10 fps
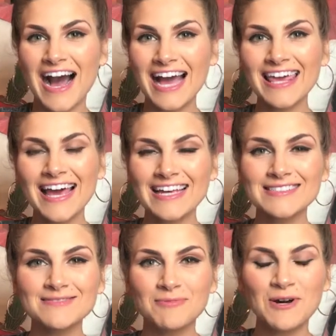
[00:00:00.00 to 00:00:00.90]
Hi
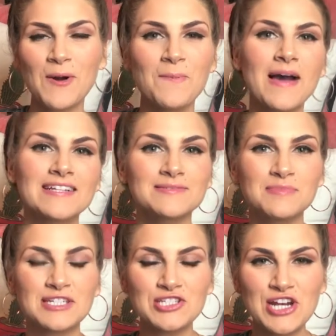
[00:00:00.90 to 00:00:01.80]
guys, welcome back
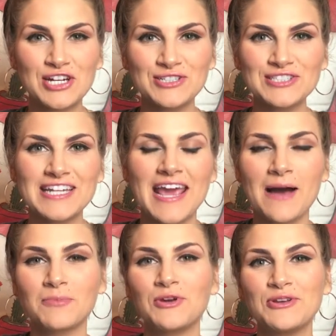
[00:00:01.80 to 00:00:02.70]
to my channel. Today
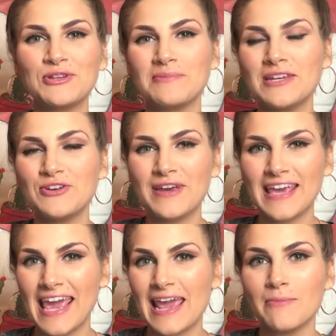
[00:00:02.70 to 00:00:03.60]
I'm going to be
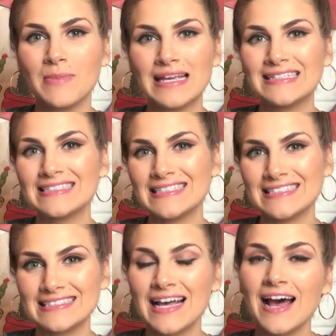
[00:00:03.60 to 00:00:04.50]
doing a
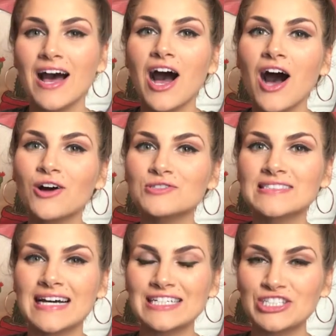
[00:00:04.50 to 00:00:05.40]
Macy's haul
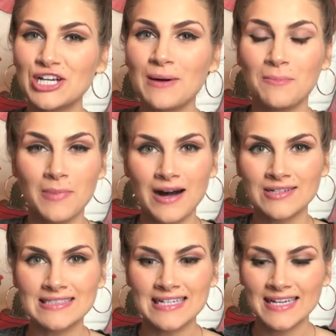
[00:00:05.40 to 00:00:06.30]
slash
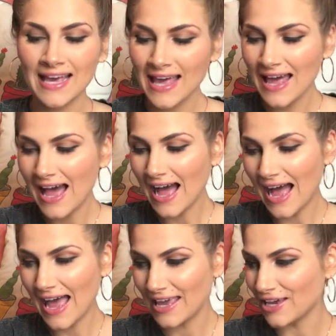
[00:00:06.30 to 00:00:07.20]
unboxing.
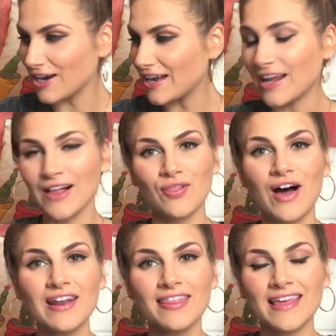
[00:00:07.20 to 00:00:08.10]
I got a
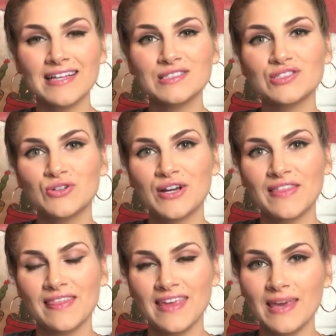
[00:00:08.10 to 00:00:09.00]
lot of things
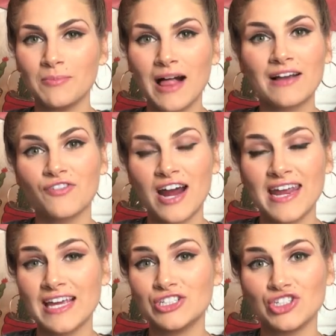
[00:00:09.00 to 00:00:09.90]
during the Black
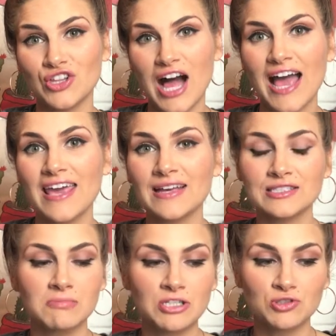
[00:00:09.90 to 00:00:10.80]
Friday in July
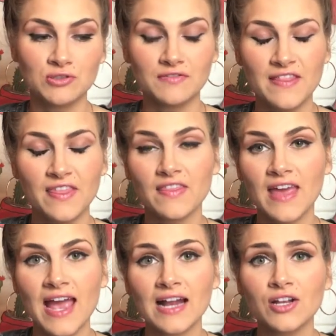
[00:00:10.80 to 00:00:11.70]
special event that
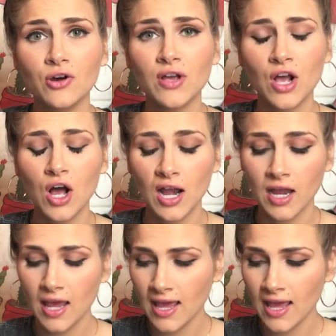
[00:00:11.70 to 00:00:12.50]
they had going on,